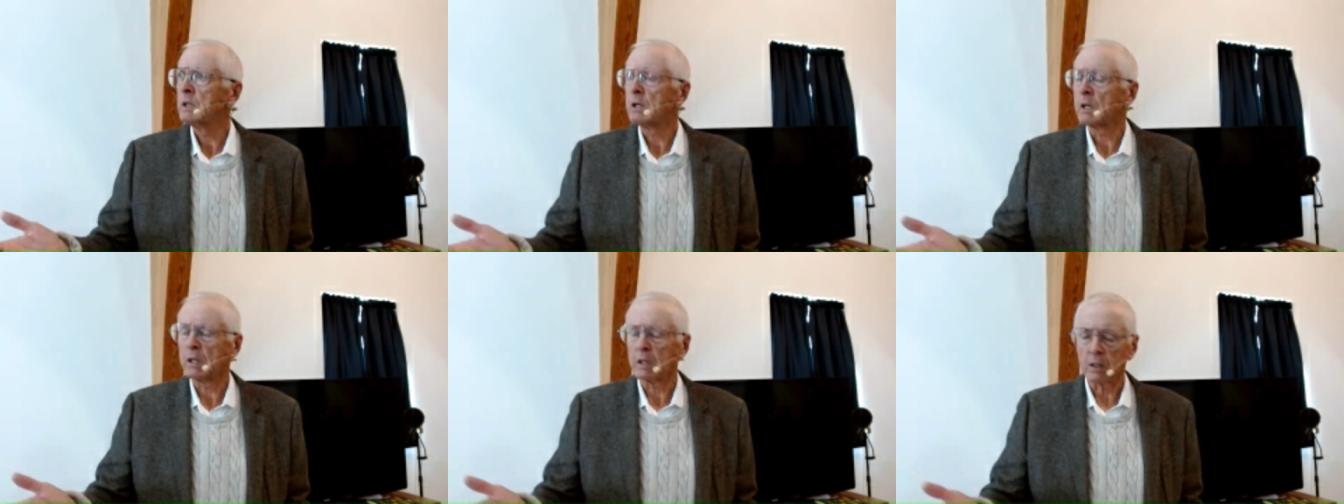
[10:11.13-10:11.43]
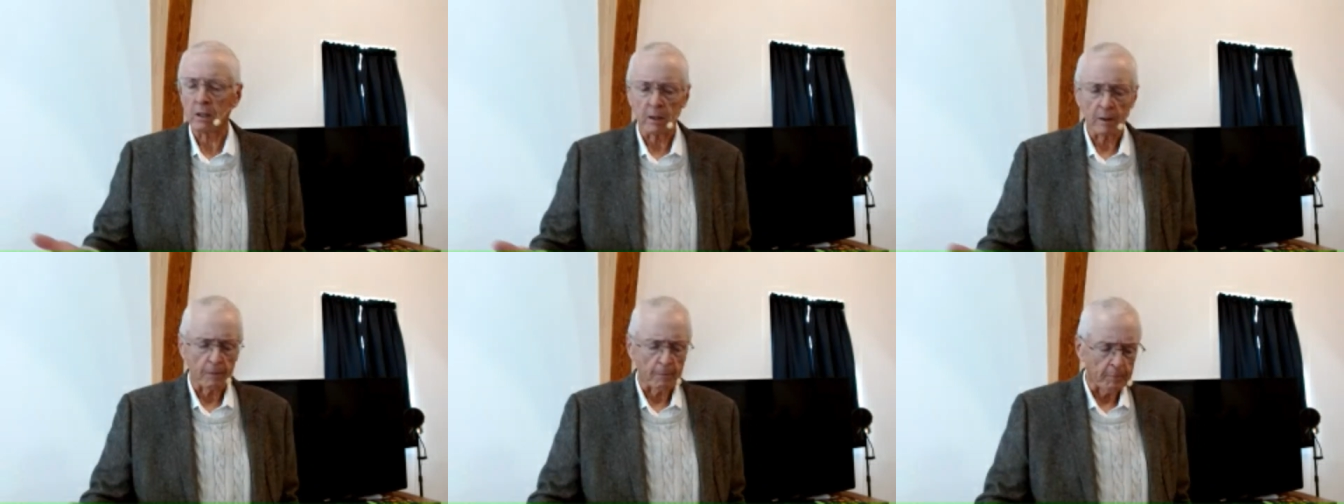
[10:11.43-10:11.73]

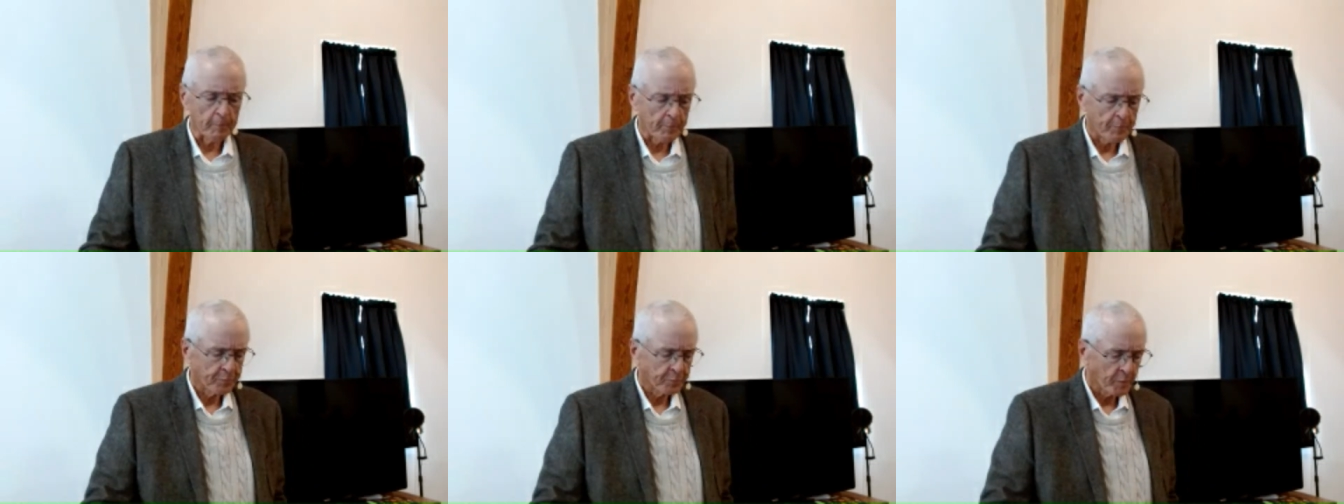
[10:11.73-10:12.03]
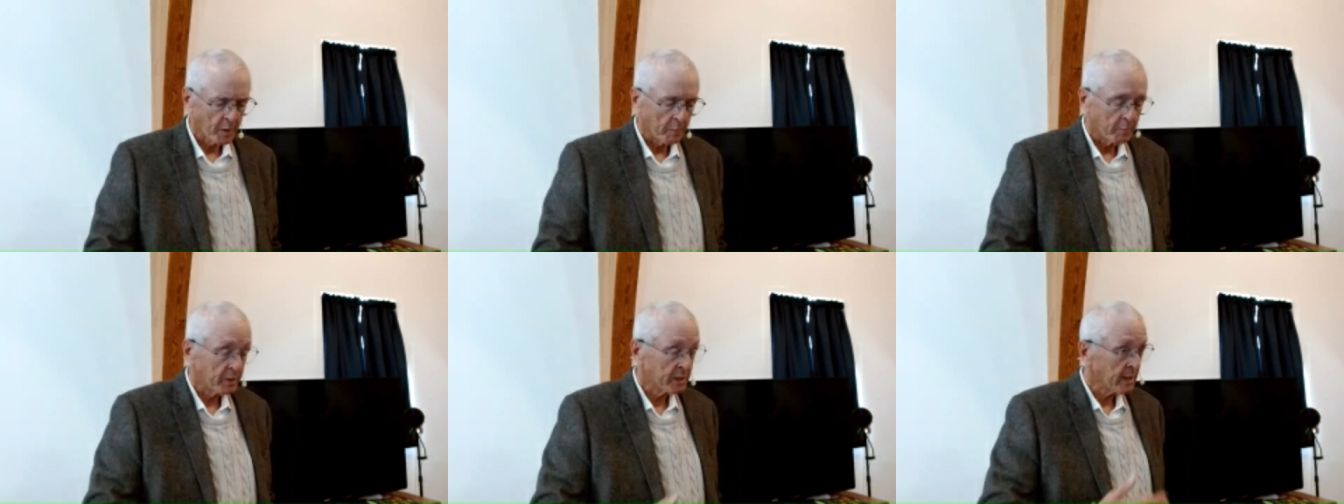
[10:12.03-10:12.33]
Um,
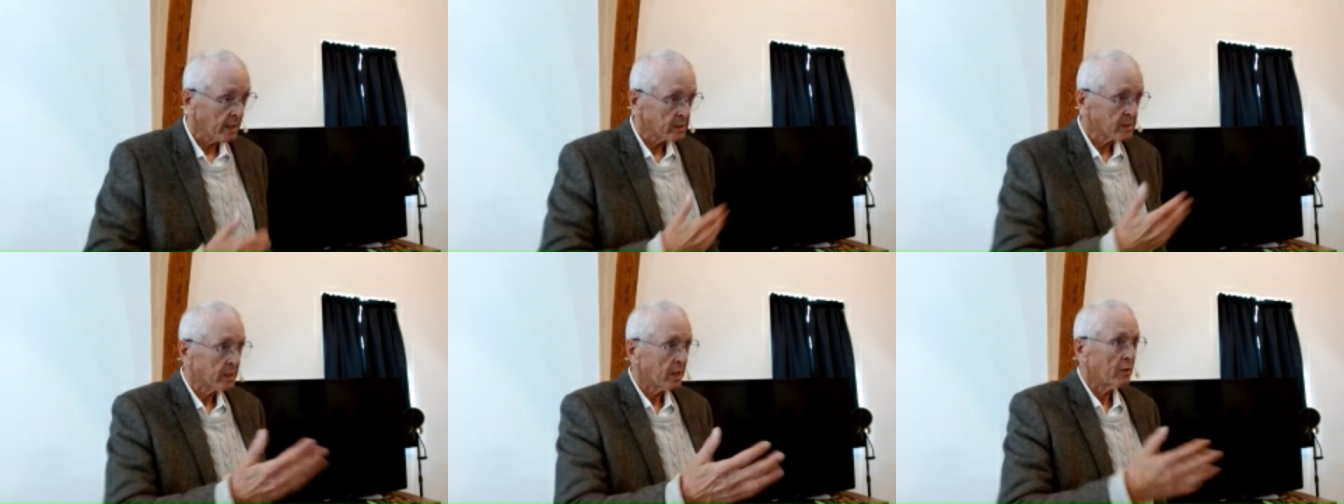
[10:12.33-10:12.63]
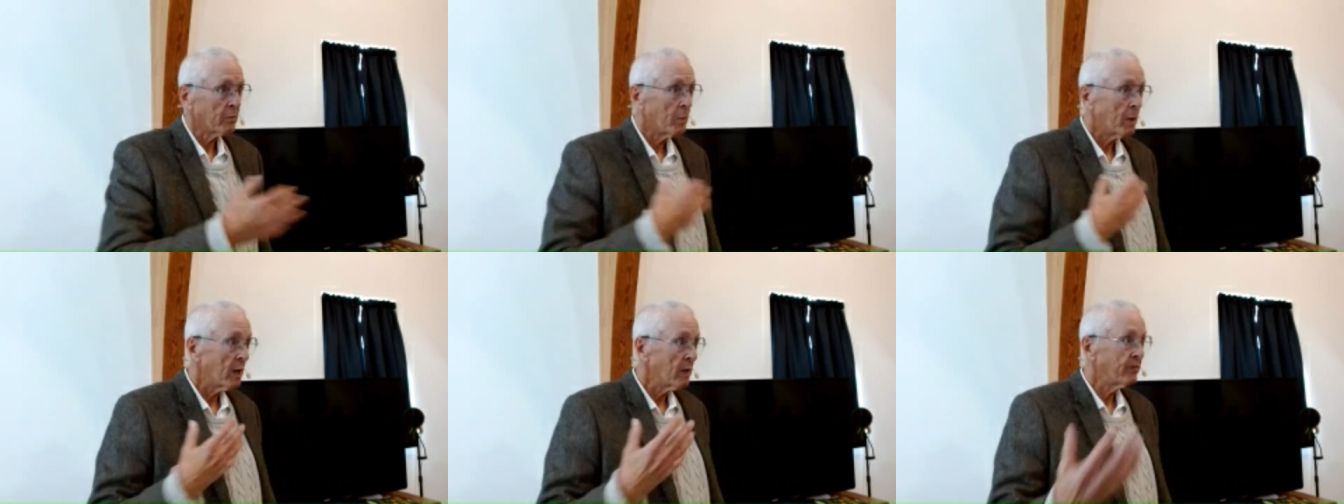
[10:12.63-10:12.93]
but that's
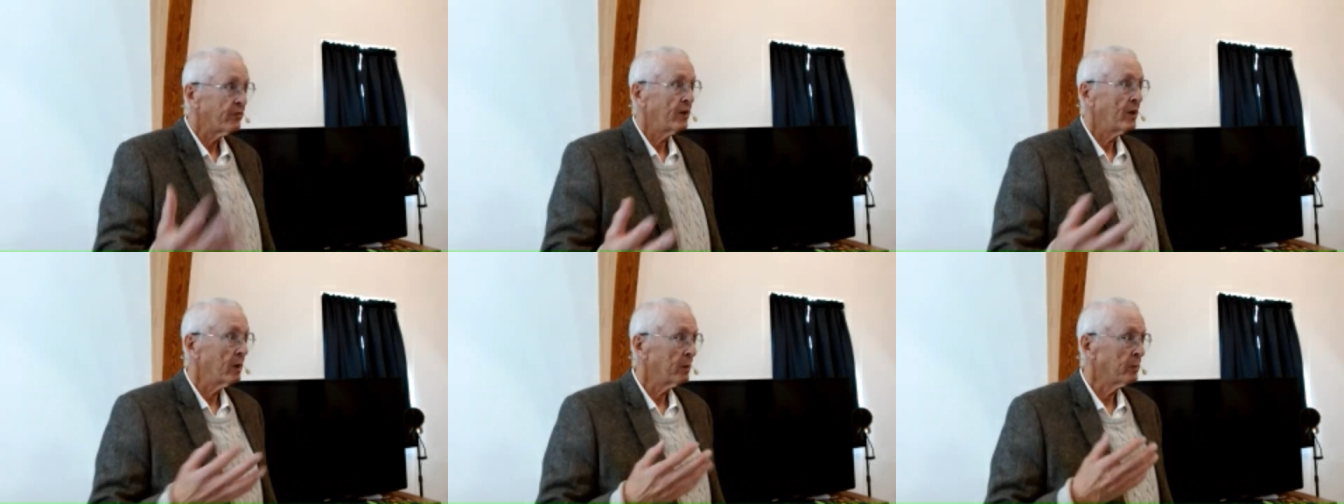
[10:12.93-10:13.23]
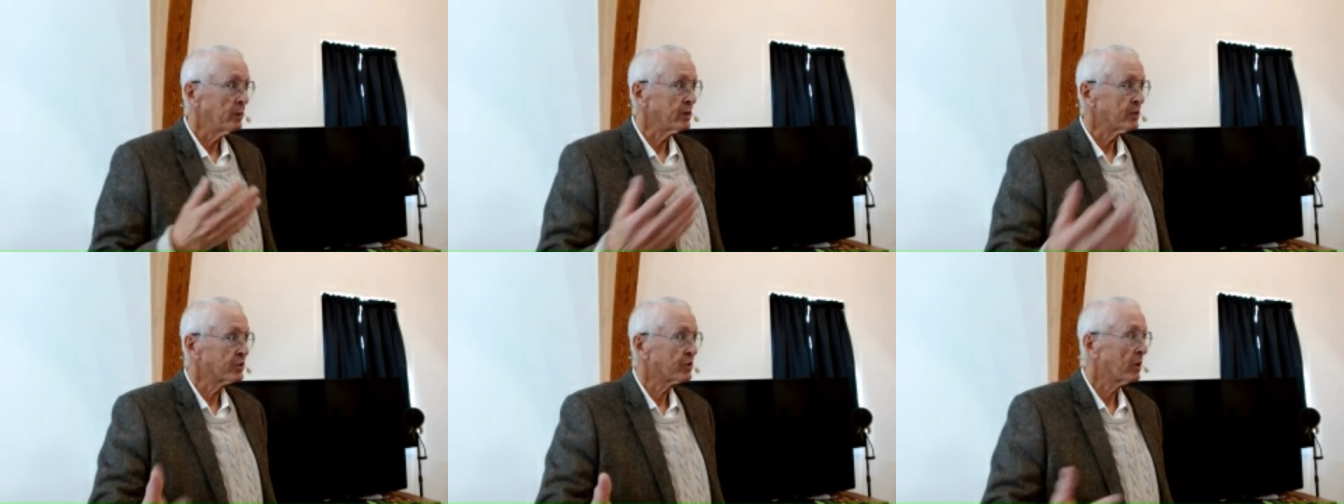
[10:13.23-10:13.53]
how my
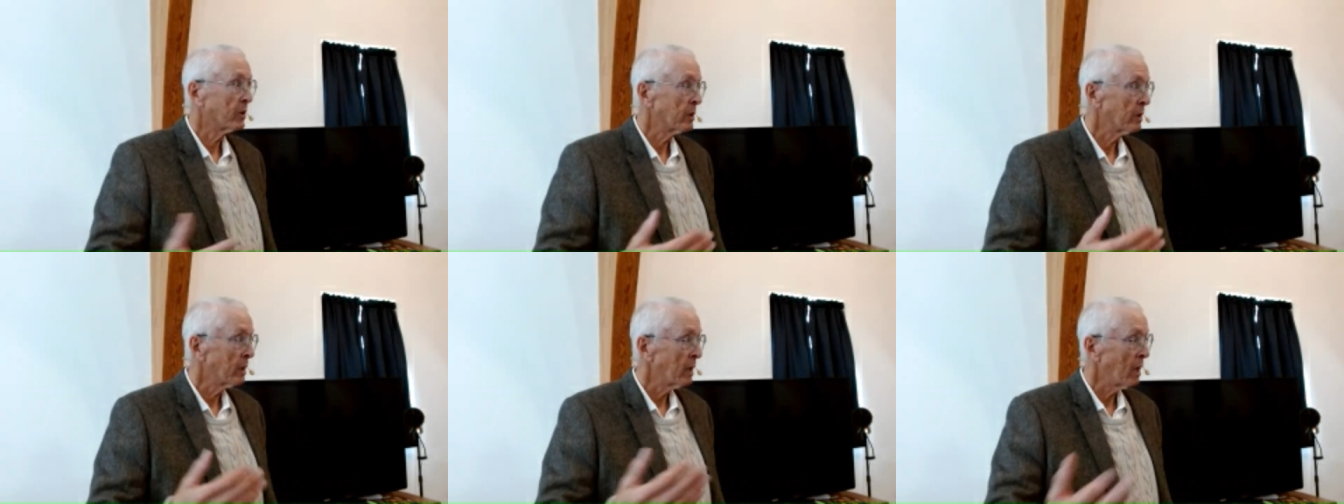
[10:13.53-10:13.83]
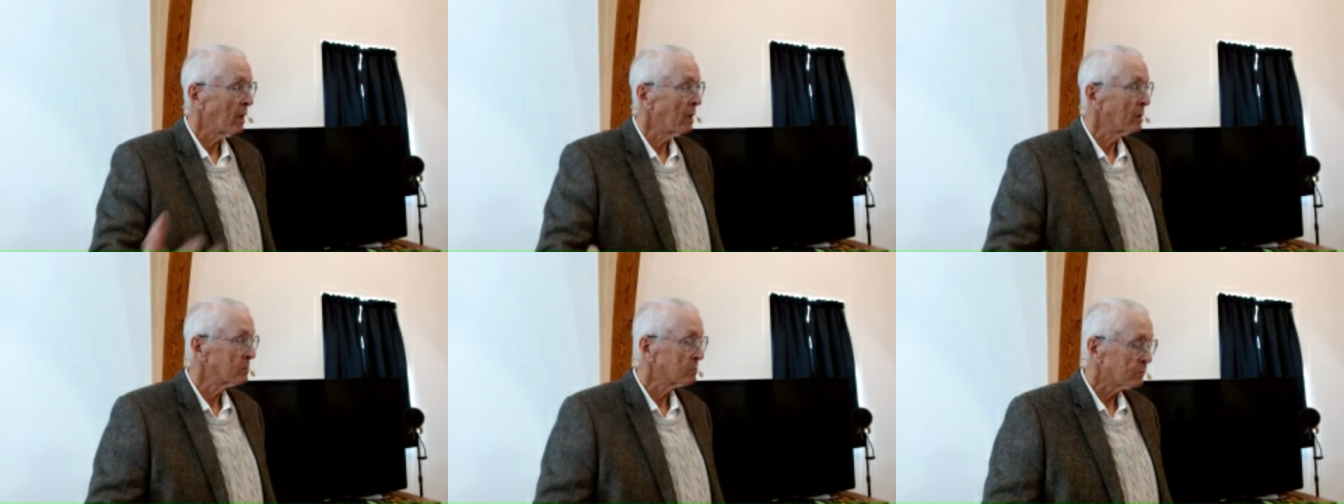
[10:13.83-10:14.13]
family started
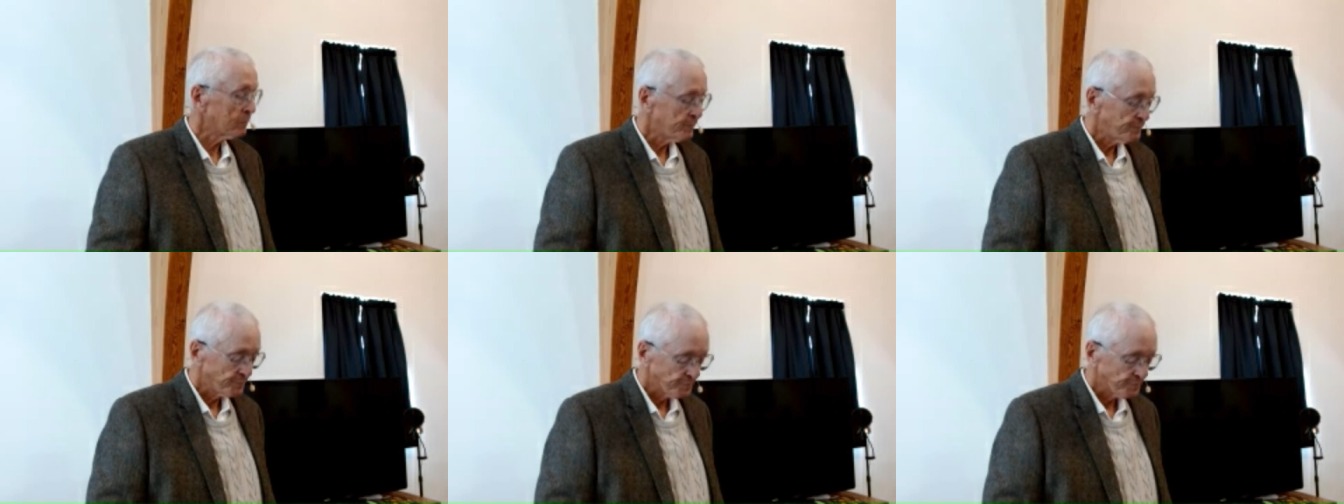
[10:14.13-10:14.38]
out.